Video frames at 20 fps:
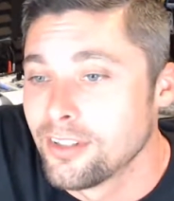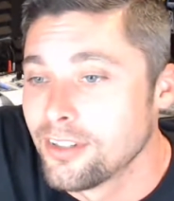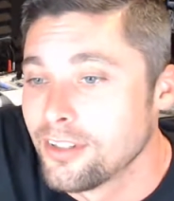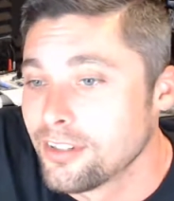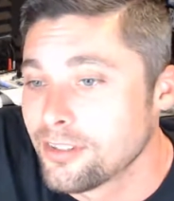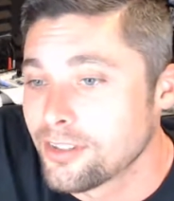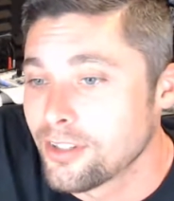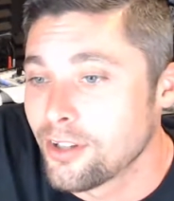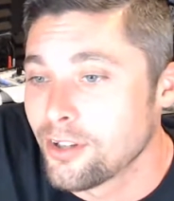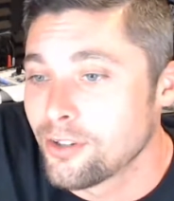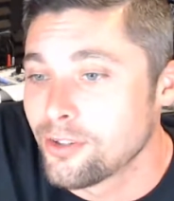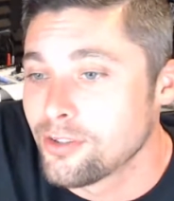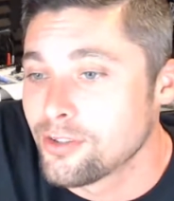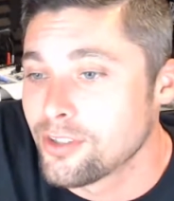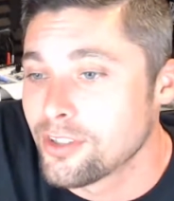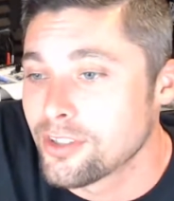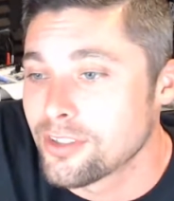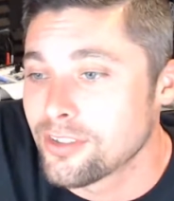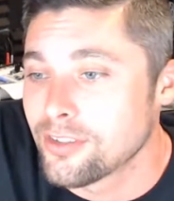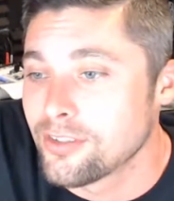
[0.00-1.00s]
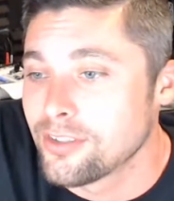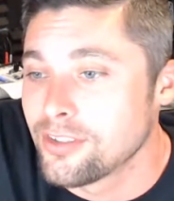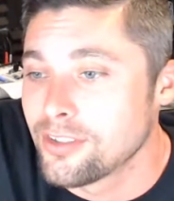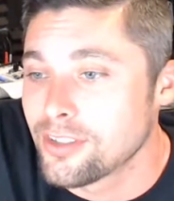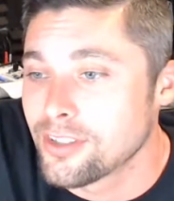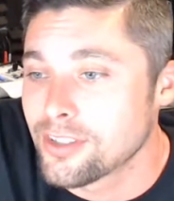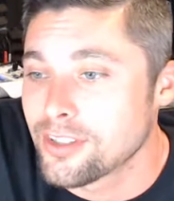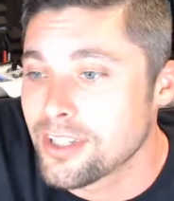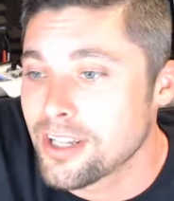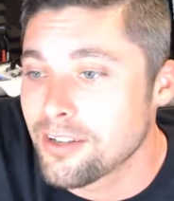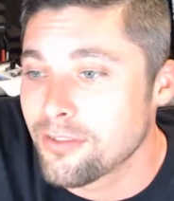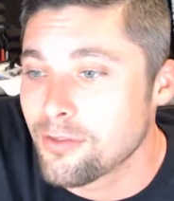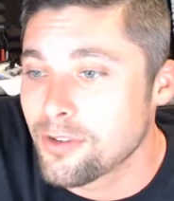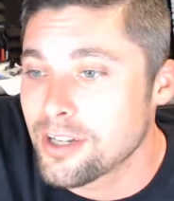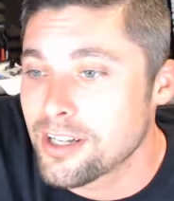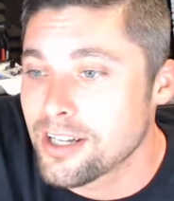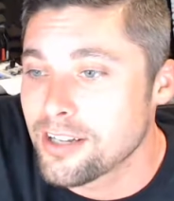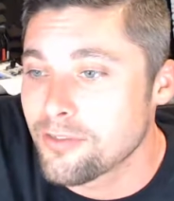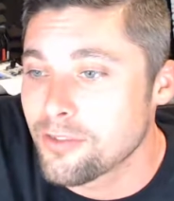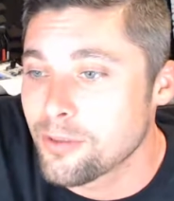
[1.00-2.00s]
So just
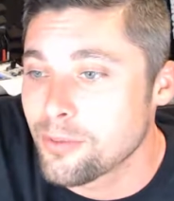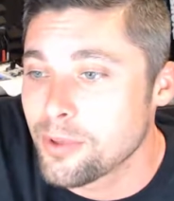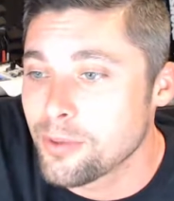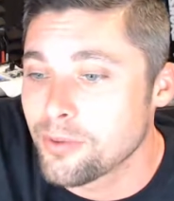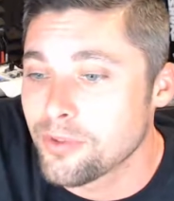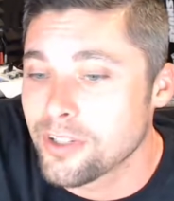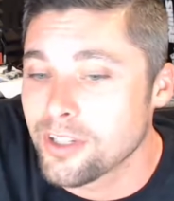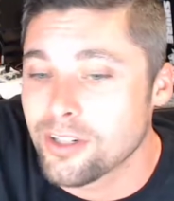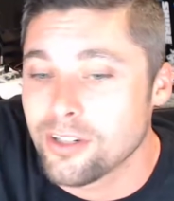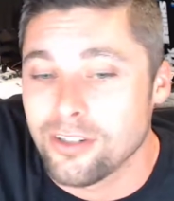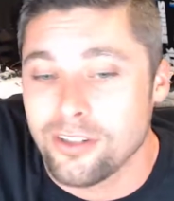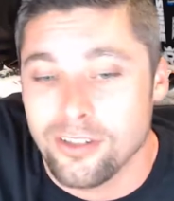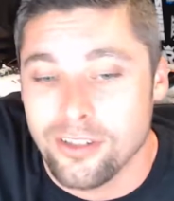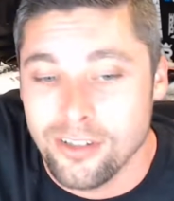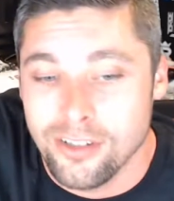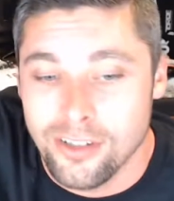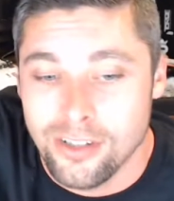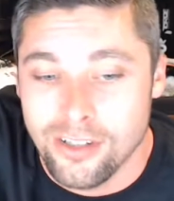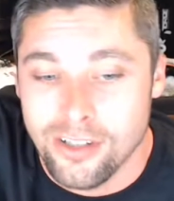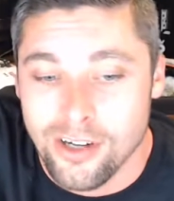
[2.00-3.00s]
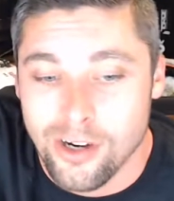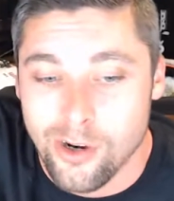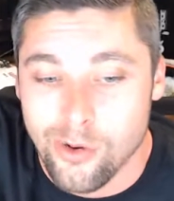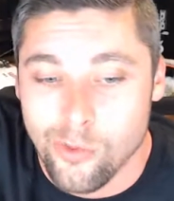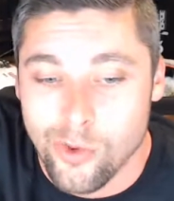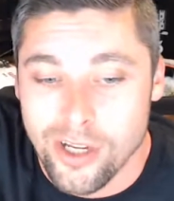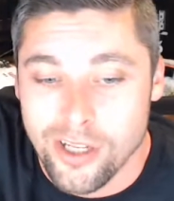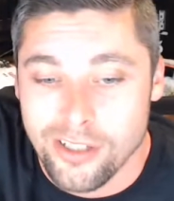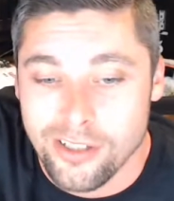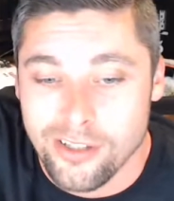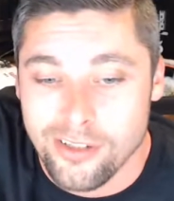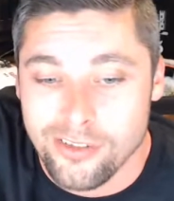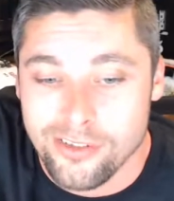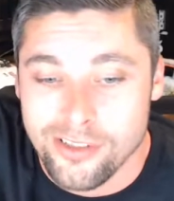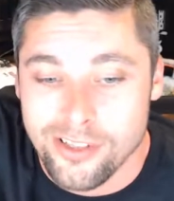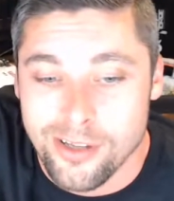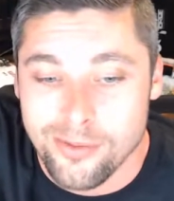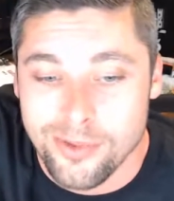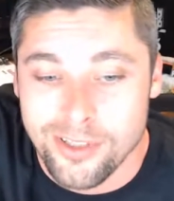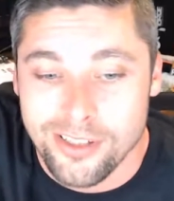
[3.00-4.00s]
FYI for the people that are waiting on
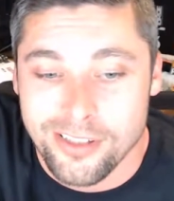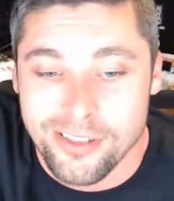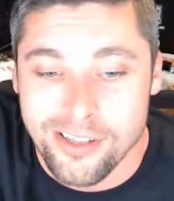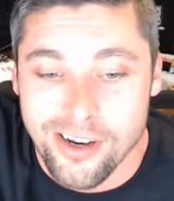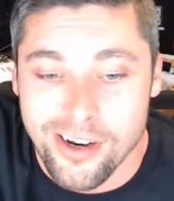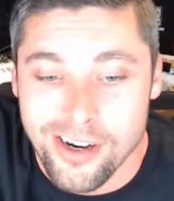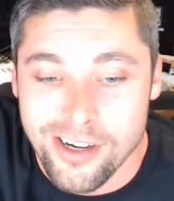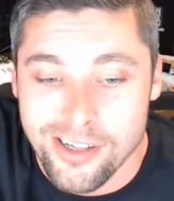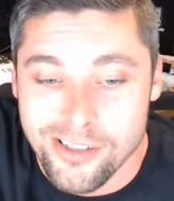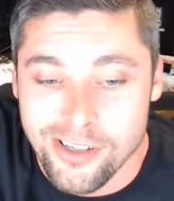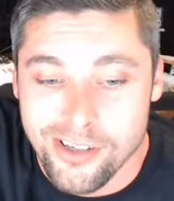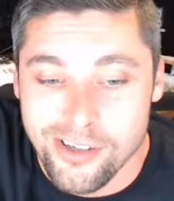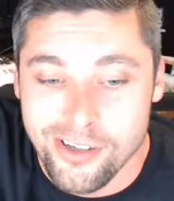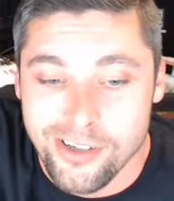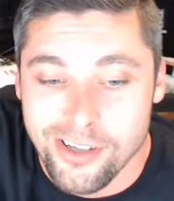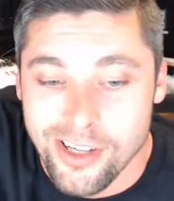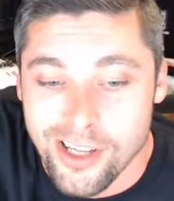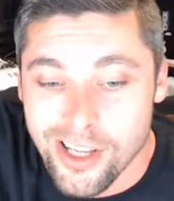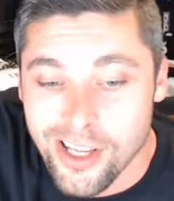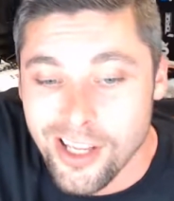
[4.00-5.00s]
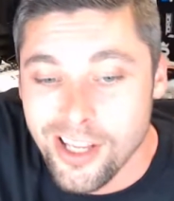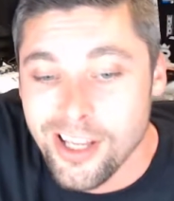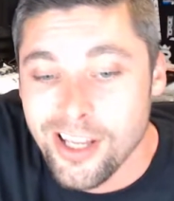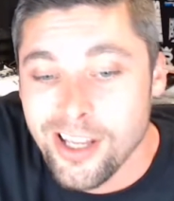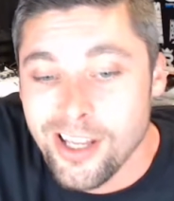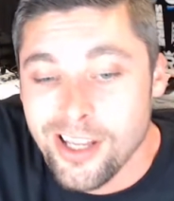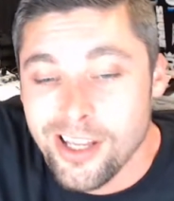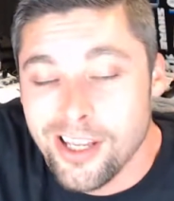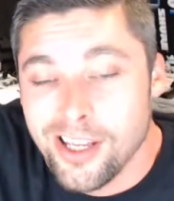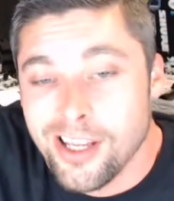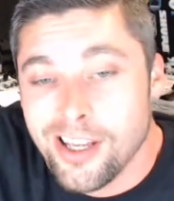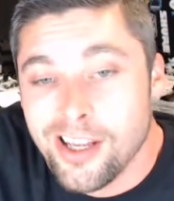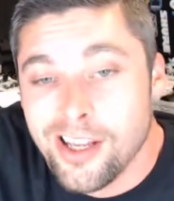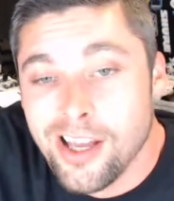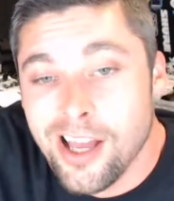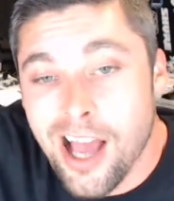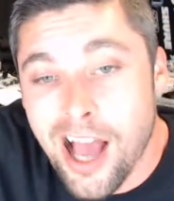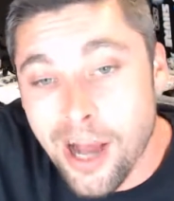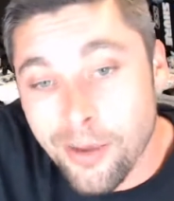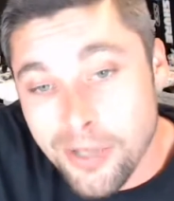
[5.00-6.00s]
something. All right, so
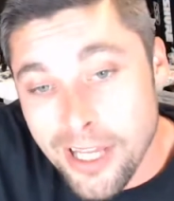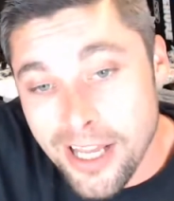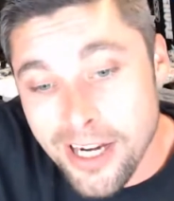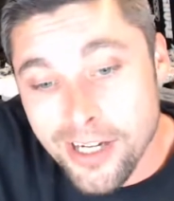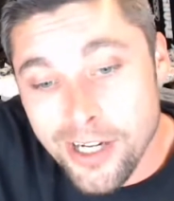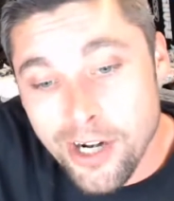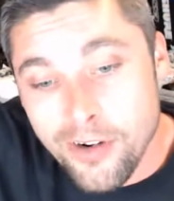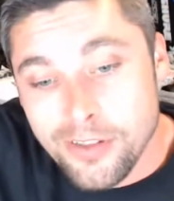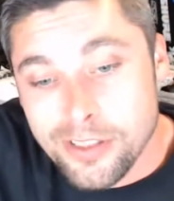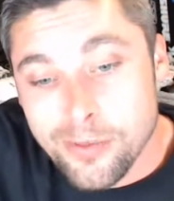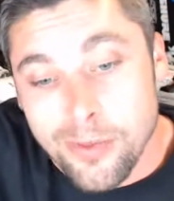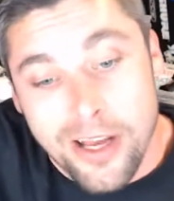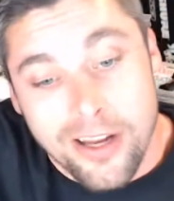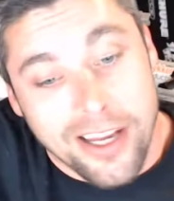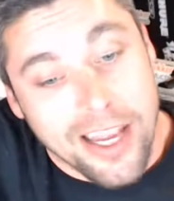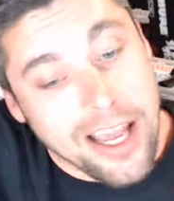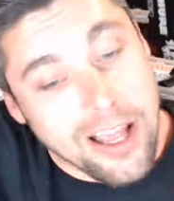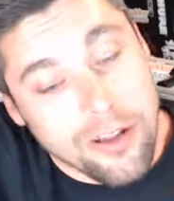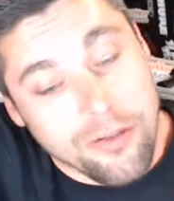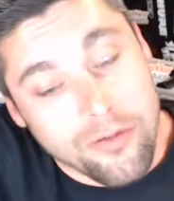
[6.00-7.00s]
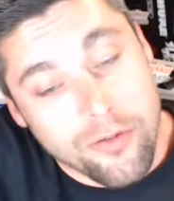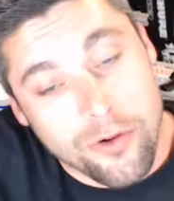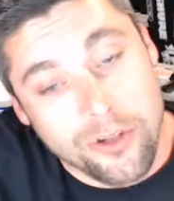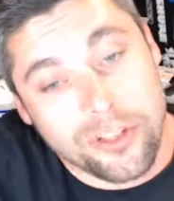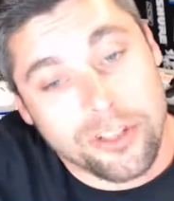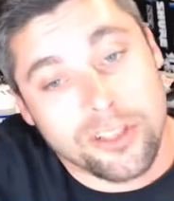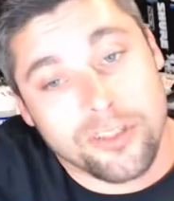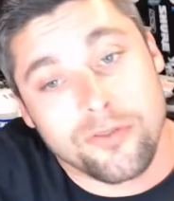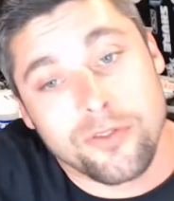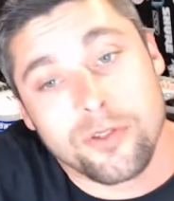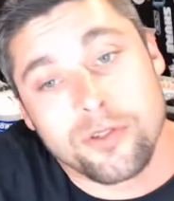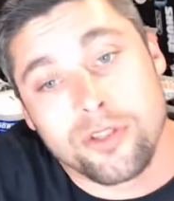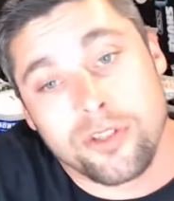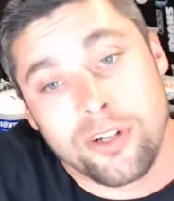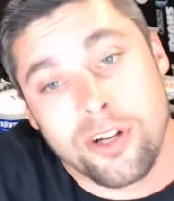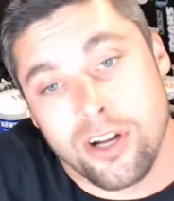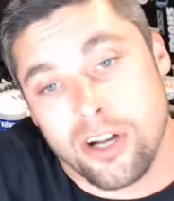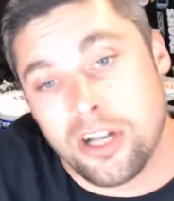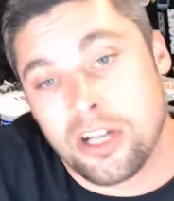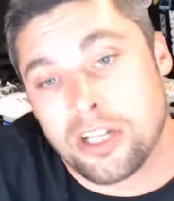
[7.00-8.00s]
I'm kind of nervous about California's future
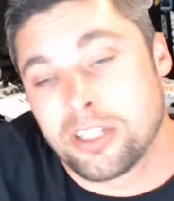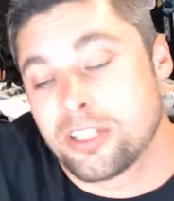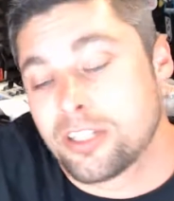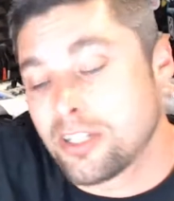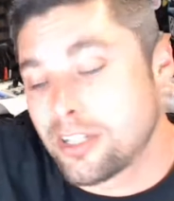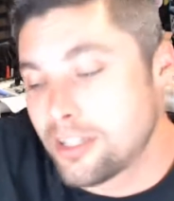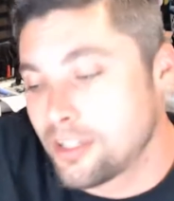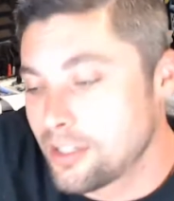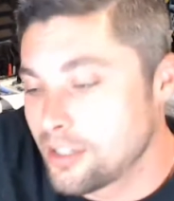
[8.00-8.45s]
cost,